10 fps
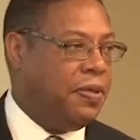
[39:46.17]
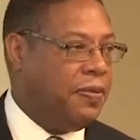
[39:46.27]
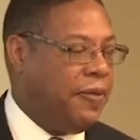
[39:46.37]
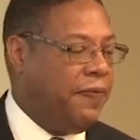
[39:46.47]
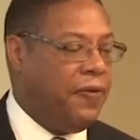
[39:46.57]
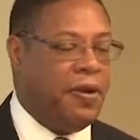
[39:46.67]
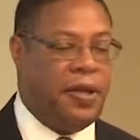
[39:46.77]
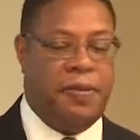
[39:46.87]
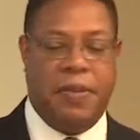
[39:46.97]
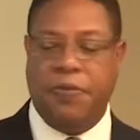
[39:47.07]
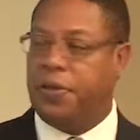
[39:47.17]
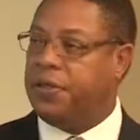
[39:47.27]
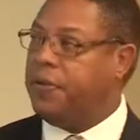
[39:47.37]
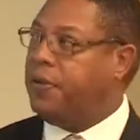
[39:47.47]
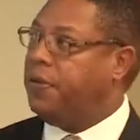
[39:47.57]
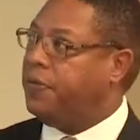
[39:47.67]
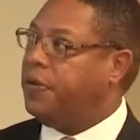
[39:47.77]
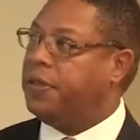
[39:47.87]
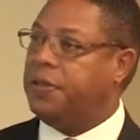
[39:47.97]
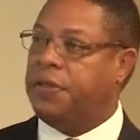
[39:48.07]
done fairly and may want to sue the
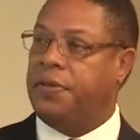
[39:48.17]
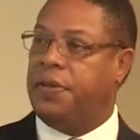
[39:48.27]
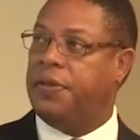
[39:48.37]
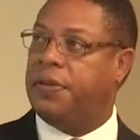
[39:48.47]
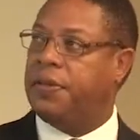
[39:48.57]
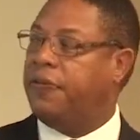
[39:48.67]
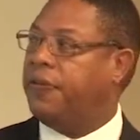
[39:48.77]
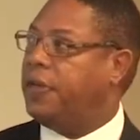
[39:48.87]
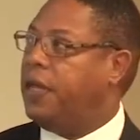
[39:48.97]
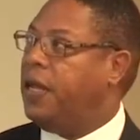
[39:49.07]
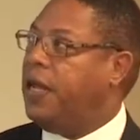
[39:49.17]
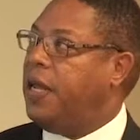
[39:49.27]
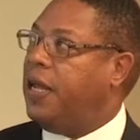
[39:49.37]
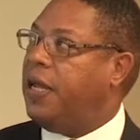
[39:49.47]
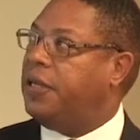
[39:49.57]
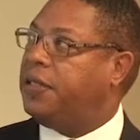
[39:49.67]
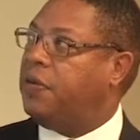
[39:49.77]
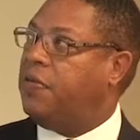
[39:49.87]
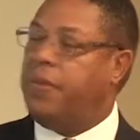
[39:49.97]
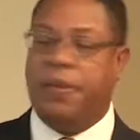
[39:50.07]
university or sue you and so forth. And
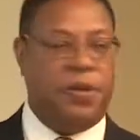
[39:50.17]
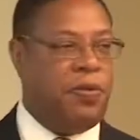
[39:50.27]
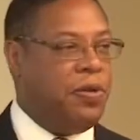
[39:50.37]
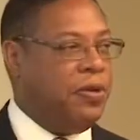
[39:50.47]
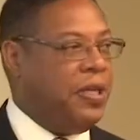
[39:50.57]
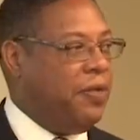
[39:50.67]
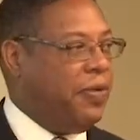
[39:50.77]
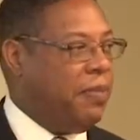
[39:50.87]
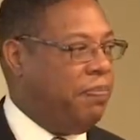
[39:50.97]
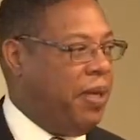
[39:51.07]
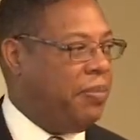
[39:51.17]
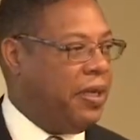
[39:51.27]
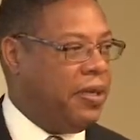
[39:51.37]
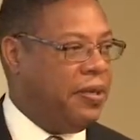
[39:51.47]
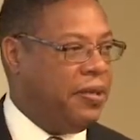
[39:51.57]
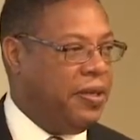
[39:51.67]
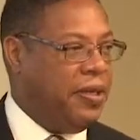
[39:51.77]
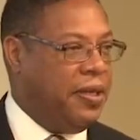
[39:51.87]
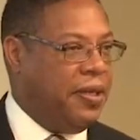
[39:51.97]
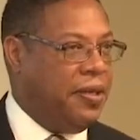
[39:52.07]
so remember, you're dealing with the public.
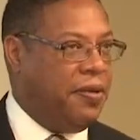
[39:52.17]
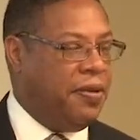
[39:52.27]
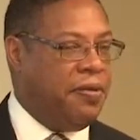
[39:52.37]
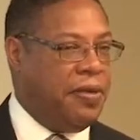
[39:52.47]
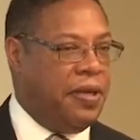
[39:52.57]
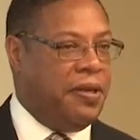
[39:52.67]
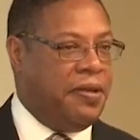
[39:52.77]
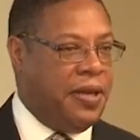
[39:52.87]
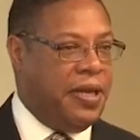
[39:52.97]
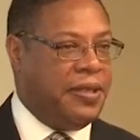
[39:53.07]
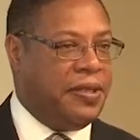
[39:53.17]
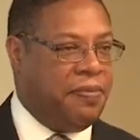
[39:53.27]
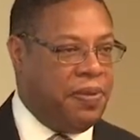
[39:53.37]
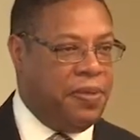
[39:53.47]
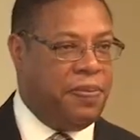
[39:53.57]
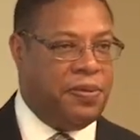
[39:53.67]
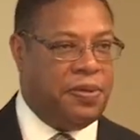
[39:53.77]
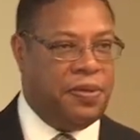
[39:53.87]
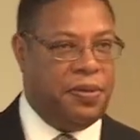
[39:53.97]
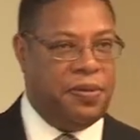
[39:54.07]
You're asking people
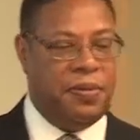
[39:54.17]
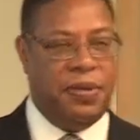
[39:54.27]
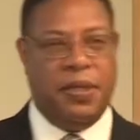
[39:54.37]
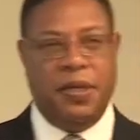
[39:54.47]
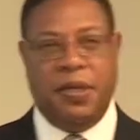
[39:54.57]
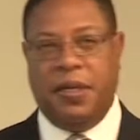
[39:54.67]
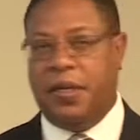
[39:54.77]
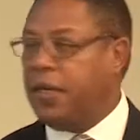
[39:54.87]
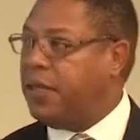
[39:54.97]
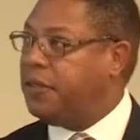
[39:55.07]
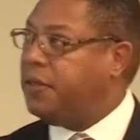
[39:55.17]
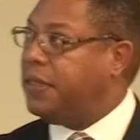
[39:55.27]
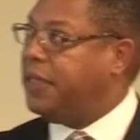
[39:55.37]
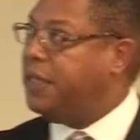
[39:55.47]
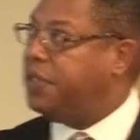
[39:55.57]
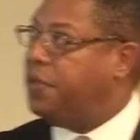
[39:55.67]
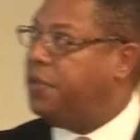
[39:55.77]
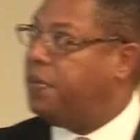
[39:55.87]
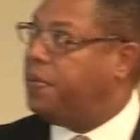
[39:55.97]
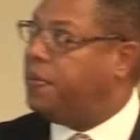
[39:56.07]
to assist
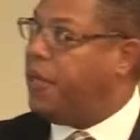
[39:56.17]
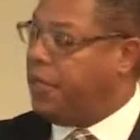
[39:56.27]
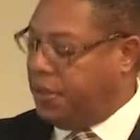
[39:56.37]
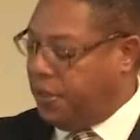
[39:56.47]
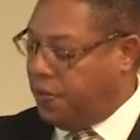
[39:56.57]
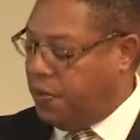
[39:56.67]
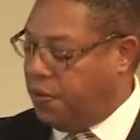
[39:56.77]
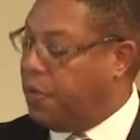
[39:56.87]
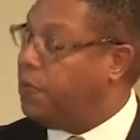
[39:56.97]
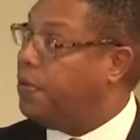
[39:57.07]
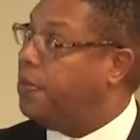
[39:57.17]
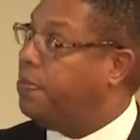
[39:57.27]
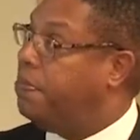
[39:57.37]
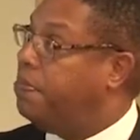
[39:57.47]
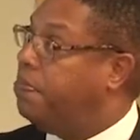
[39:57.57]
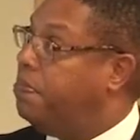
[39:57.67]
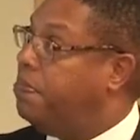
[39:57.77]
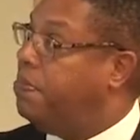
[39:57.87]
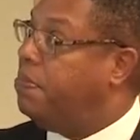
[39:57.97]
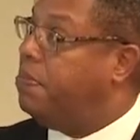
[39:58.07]
you, and so you don't want
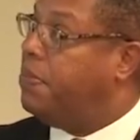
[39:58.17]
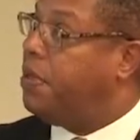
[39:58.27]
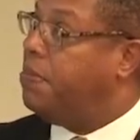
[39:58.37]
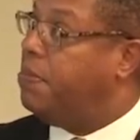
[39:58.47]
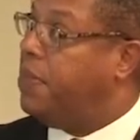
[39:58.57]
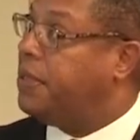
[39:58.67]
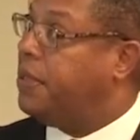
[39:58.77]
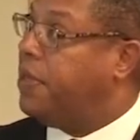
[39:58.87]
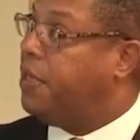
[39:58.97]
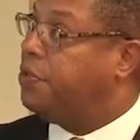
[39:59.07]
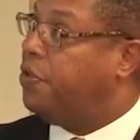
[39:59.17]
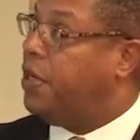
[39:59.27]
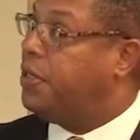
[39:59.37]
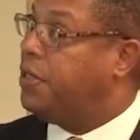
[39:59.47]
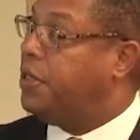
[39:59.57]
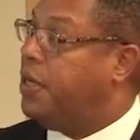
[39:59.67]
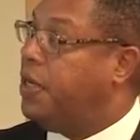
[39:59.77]
to mess up that trust.